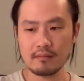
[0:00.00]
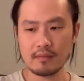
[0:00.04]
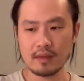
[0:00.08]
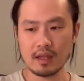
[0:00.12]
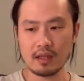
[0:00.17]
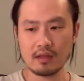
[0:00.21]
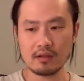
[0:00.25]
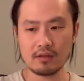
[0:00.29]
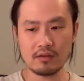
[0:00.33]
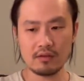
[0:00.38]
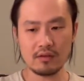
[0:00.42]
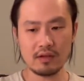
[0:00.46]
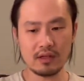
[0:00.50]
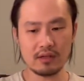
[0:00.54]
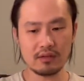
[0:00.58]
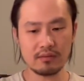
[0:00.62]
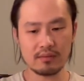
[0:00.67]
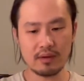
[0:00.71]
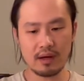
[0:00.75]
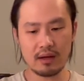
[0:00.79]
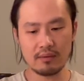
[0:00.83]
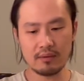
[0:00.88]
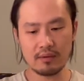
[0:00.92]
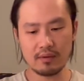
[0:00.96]
So you guys are
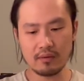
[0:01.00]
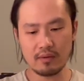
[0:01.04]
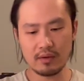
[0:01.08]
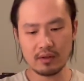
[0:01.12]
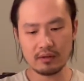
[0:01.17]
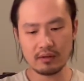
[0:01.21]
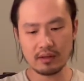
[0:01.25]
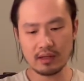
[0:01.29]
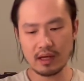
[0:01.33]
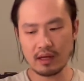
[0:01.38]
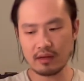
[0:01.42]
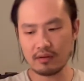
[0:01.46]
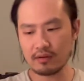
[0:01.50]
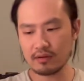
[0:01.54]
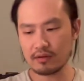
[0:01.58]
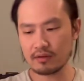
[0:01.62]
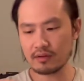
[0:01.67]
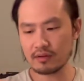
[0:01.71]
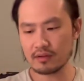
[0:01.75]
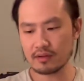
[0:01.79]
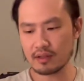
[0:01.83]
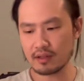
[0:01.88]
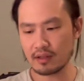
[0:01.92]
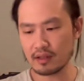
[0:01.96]
probably wondering how this
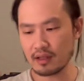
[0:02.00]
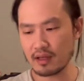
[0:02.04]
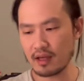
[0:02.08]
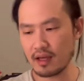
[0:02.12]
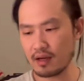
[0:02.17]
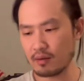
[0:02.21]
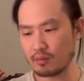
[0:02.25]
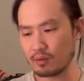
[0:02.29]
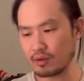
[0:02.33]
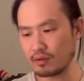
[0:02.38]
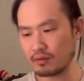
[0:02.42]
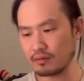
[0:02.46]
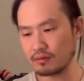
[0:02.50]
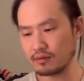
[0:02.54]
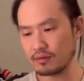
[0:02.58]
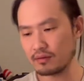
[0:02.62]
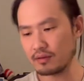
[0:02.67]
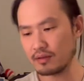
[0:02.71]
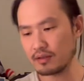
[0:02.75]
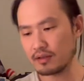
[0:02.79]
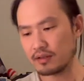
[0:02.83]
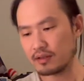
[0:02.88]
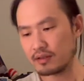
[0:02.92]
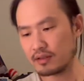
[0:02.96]
looks on the camera. So
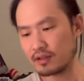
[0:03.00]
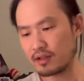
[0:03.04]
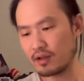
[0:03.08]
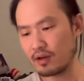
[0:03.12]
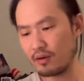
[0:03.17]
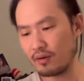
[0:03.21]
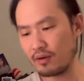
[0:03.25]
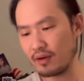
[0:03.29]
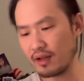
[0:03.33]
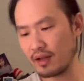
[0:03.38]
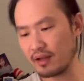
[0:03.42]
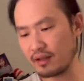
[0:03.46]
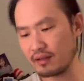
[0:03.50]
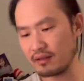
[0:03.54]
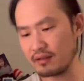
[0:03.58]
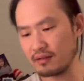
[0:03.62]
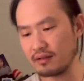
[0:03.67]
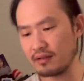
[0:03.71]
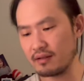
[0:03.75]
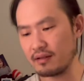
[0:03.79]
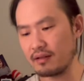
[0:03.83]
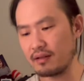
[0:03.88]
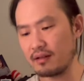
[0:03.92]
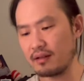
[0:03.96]
let's go ahead and
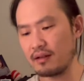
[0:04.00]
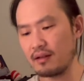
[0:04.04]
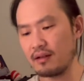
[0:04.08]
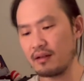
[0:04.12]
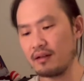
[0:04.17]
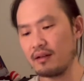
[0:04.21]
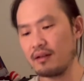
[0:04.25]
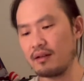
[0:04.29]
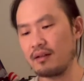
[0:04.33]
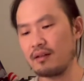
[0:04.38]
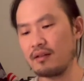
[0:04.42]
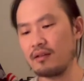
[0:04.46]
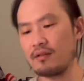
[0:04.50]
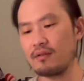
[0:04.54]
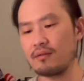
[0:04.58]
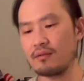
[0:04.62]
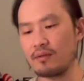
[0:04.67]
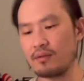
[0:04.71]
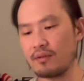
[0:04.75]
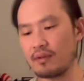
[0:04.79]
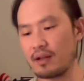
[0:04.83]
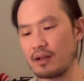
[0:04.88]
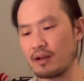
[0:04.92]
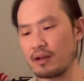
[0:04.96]

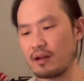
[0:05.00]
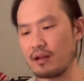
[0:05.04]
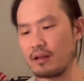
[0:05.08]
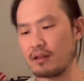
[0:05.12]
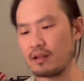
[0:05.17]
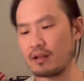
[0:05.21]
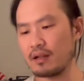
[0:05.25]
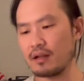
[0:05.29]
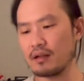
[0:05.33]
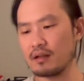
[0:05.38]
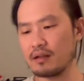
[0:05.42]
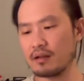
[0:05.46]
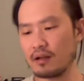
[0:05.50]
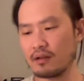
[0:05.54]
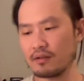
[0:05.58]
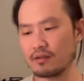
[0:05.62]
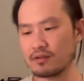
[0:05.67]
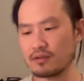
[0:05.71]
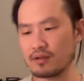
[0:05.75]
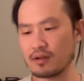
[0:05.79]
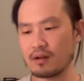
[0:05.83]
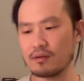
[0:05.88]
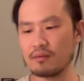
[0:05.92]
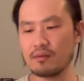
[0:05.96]
throw that on there. I'll
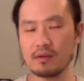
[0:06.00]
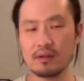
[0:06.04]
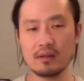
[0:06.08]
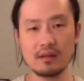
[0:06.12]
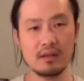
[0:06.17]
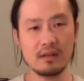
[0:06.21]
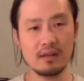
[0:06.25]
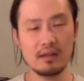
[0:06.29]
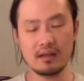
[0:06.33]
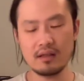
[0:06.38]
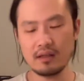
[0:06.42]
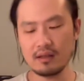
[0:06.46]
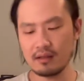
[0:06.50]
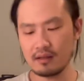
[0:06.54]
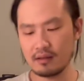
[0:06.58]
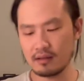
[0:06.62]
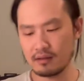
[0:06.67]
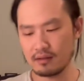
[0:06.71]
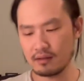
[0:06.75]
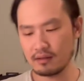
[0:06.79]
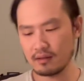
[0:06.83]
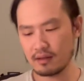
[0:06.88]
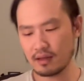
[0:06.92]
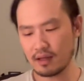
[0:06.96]
start with the
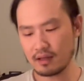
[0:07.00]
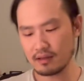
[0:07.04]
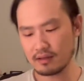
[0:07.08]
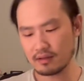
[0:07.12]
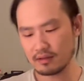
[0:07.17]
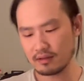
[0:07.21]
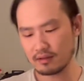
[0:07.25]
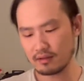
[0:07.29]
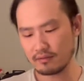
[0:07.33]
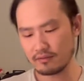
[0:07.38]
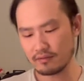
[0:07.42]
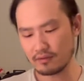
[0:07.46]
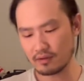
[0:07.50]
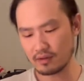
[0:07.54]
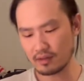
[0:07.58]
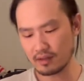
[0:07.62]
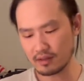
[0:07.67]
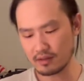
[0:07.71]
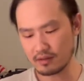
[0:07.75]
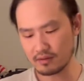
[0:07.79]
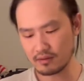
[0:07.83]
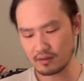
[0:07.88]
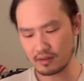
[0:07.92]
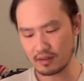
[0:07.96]

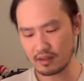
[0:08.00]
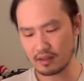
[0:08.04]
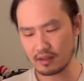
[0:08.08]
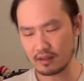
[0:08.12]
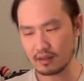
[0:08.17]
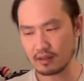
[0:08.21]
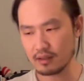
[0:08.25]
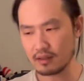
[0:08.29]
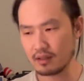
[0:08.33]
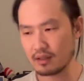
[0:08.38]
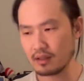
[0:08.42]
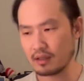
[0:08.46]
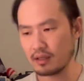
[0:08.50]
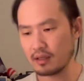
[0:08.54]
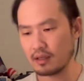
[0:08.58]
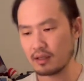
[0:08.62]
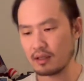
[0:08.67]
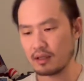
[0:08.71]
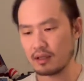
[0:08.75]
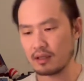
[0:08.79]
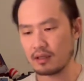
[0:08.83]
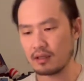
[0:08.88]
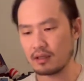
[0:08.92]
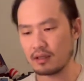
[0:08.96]
A6400 here.
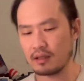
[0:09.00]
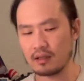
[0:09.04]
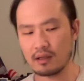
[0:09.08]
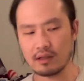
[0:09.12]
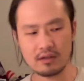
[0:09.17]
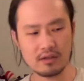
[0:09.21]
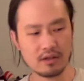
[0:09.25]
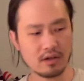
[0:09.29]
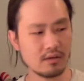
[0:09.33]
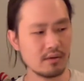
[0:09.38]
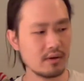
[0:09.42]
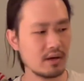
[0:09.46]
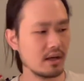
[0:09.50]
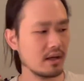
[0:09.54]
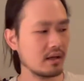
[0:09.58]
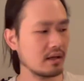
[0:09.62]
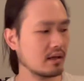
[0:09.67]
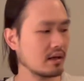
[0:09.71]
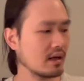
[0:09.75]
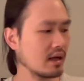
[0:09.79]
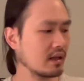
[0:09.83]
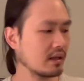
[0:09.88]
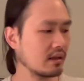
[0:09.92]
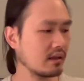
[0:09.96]
It's already
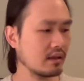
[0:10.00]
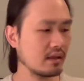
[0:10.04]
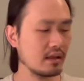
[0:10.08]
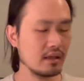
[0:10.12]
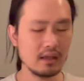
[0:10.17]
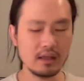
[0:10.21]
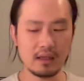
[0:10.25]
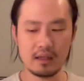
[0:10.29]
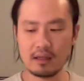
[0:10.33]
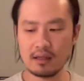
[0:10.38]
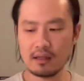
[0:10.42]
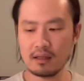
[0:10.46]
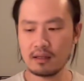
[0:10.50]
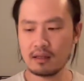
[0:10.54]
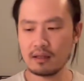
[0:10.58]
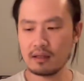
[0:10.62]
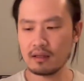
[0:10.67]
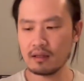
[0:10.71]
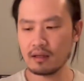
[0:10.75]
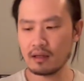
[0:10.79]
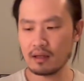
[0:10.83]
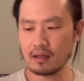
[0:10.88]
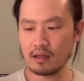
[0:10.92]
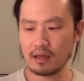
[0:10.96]
got the
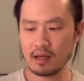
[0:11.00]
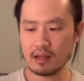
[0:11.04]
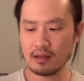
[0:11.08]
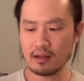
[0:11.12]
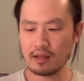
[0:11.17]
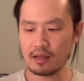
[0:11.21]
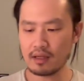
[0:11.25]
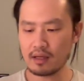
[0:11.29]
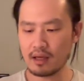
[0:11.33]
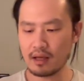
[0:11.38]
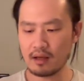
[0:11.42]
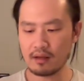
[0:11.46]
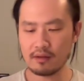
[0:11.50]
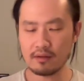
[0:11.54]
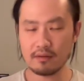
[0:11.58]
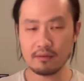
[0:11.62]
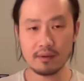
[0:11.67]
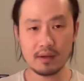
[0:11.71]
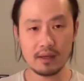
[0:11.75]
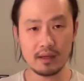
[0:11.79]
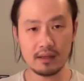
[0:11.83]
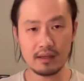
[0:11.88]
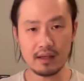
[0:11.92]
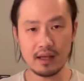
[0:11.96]

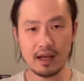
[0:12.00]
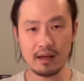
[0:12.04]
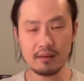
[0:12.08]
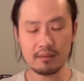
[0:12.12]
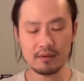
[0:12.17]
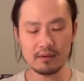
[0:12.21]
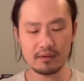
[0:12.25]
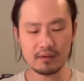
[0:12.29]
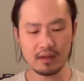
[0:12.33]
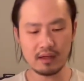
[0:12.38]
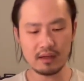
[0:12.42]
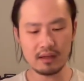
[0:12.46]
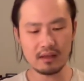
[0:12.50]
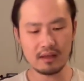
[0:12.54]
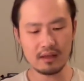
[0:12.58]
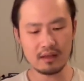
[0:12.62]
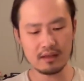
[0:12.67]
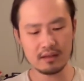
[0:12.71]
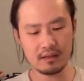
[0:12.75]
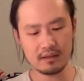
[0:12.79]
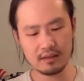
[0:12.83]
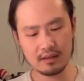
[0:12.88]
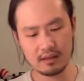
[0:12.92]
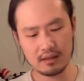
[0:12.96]
LEA3 adapter on
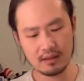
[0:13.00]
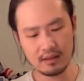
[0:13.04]
there.